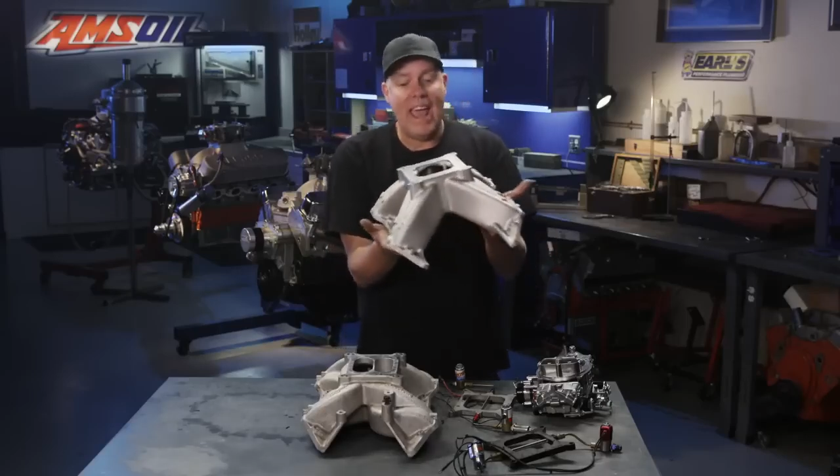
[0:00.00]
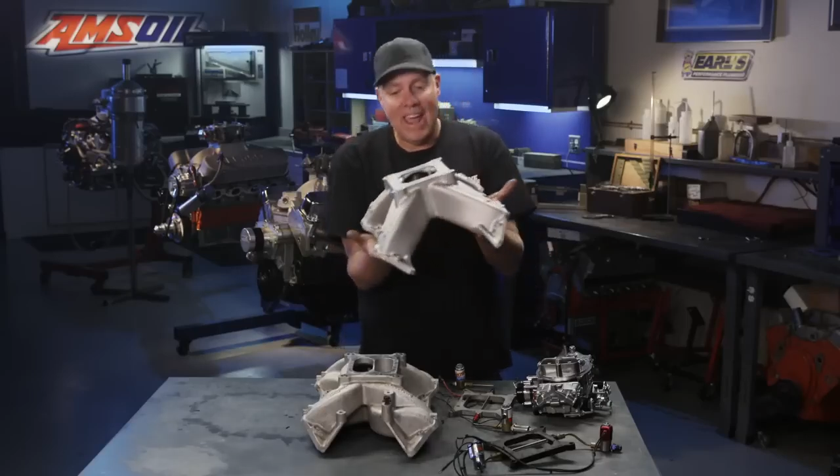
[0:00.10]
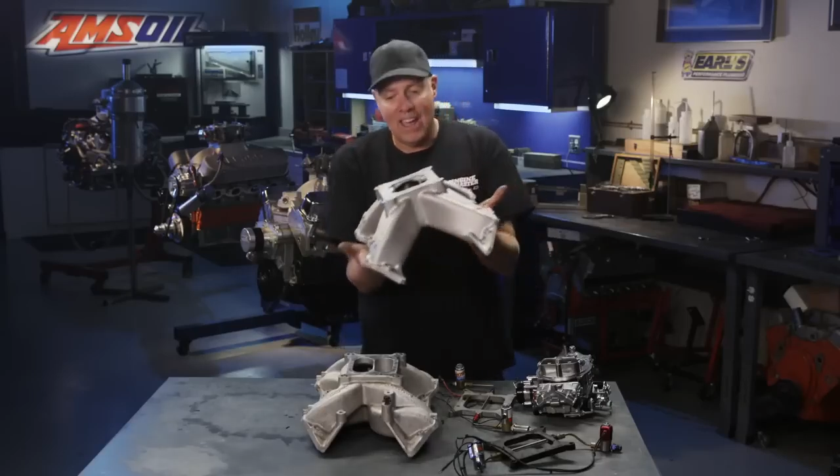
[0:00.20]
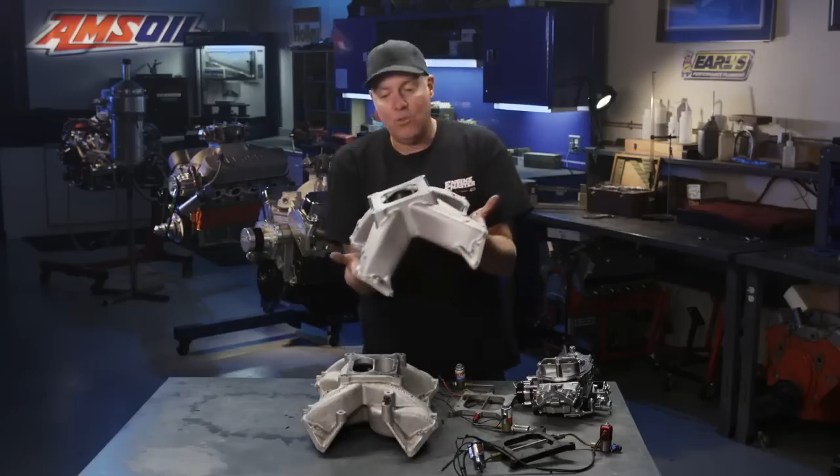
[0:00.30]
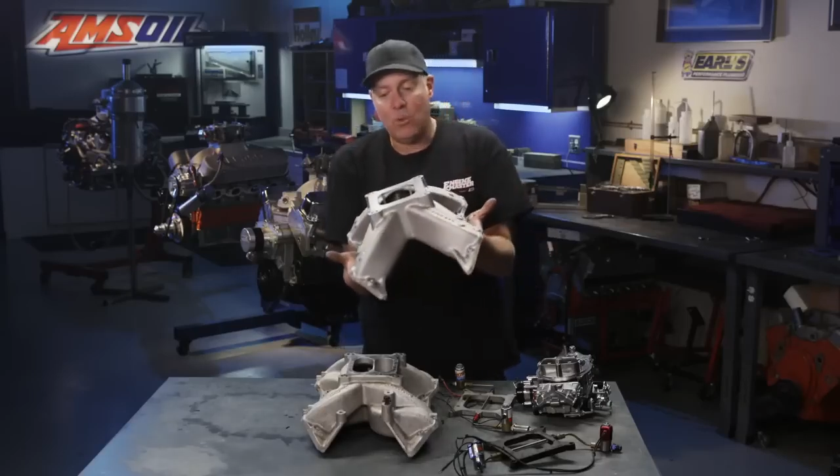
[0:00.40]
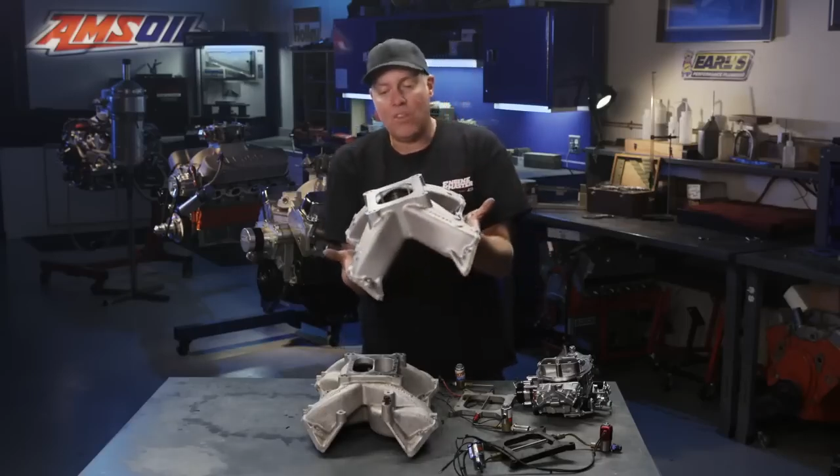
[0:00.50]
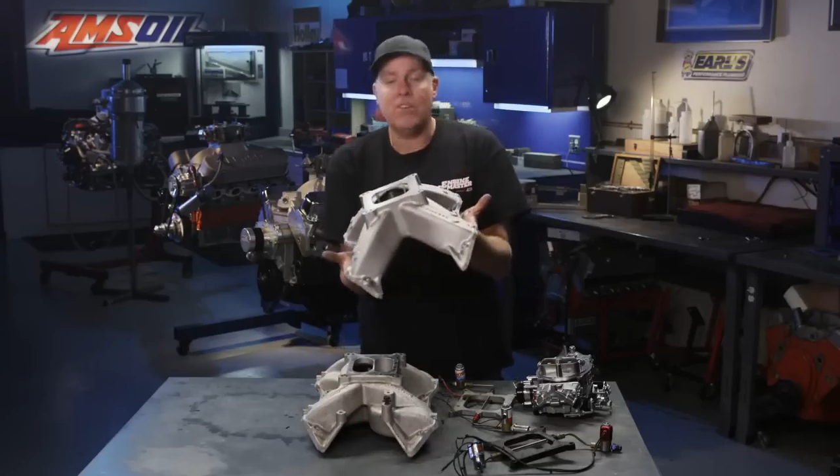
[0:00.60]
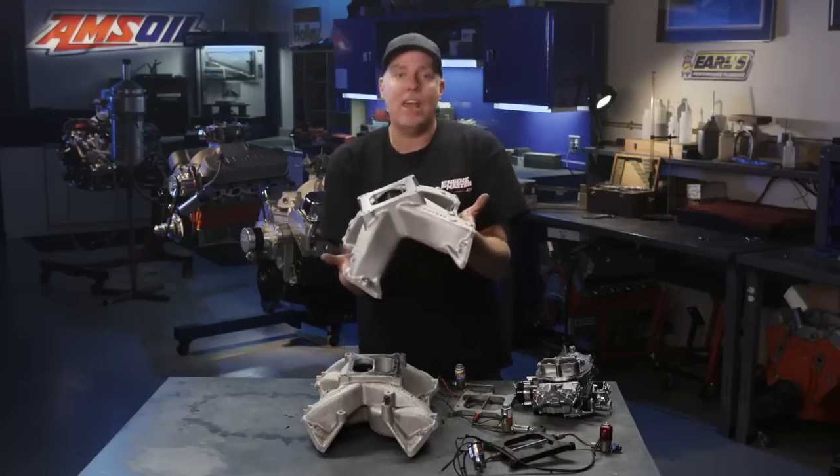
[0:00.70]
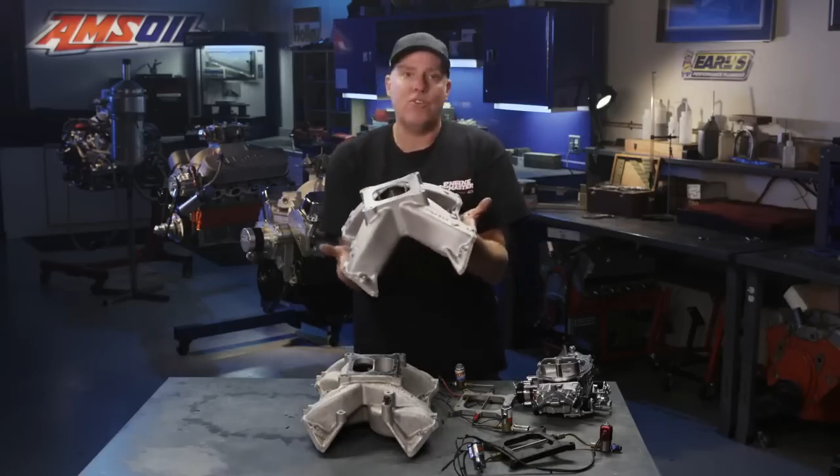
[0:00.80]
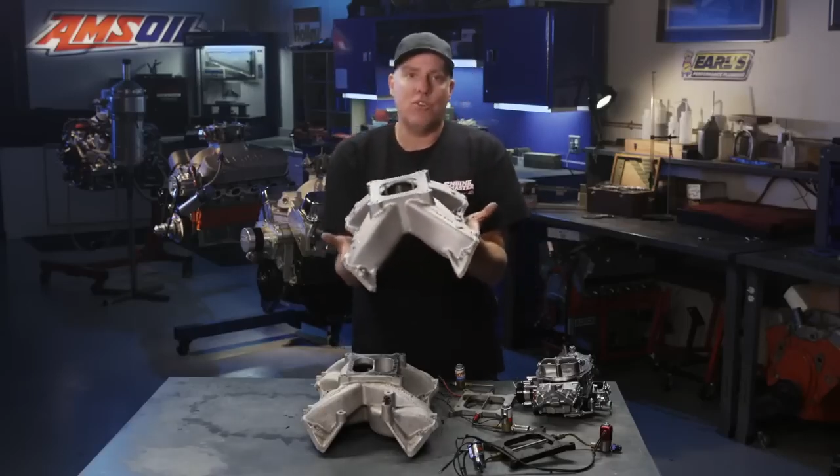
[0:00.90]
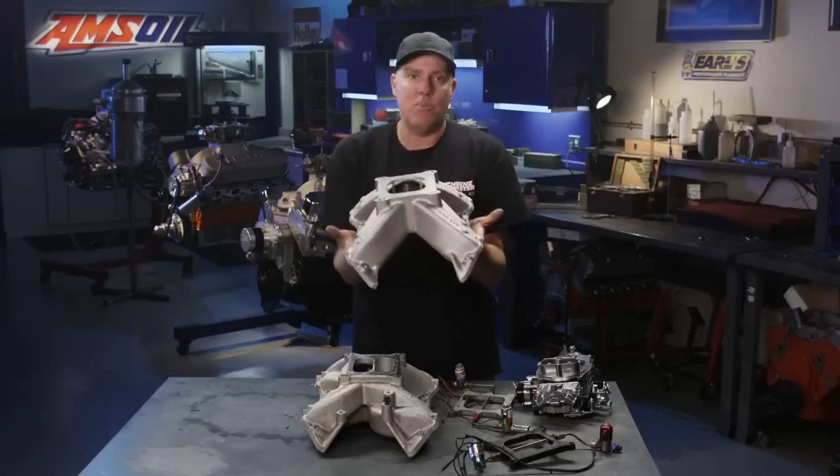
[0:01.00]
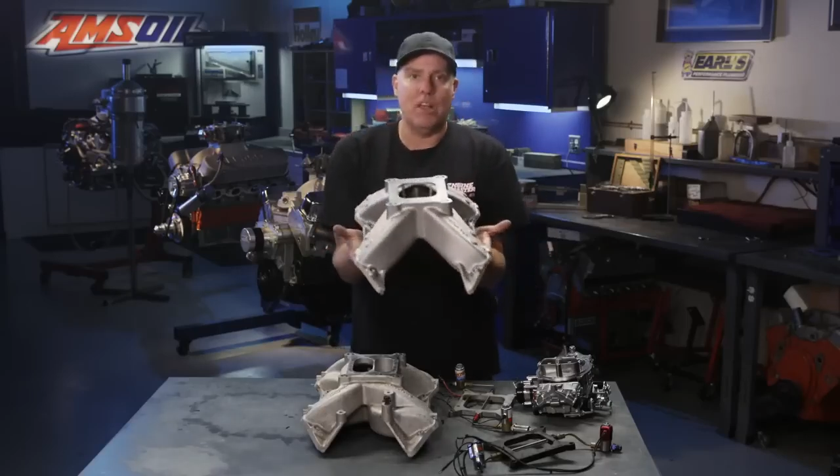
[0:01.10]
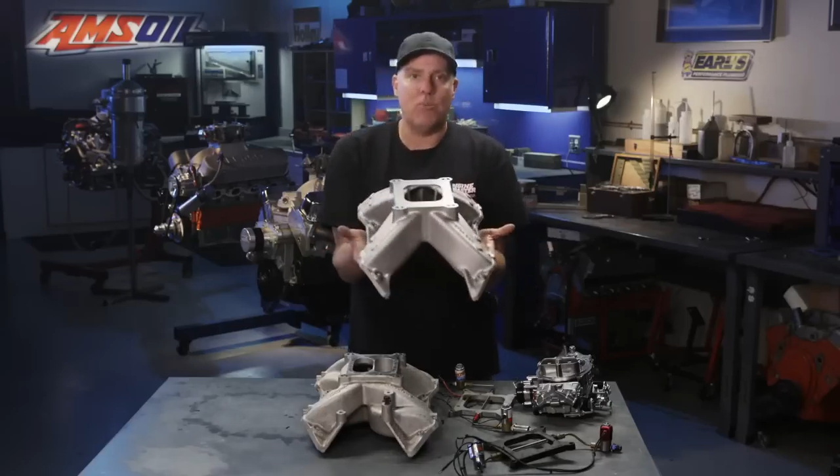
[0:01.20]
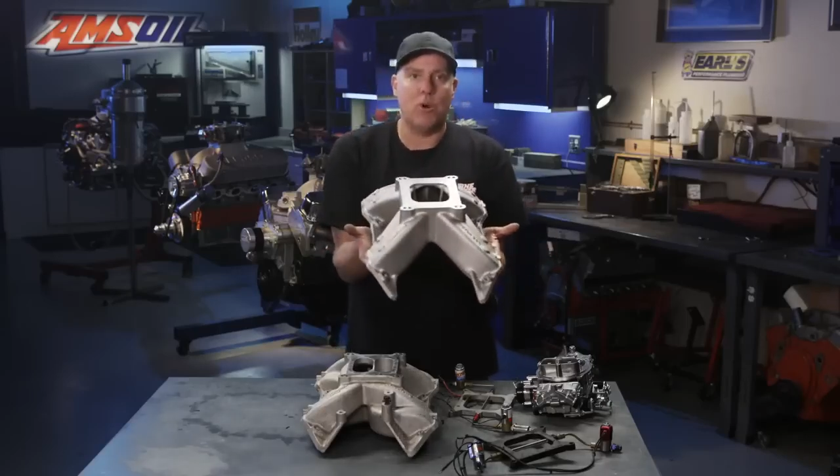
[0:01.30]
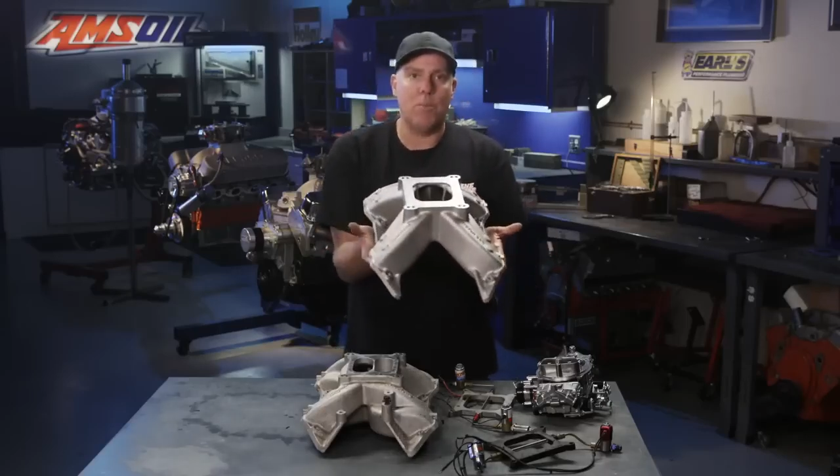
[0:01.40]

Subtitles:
and whether nitrous makes more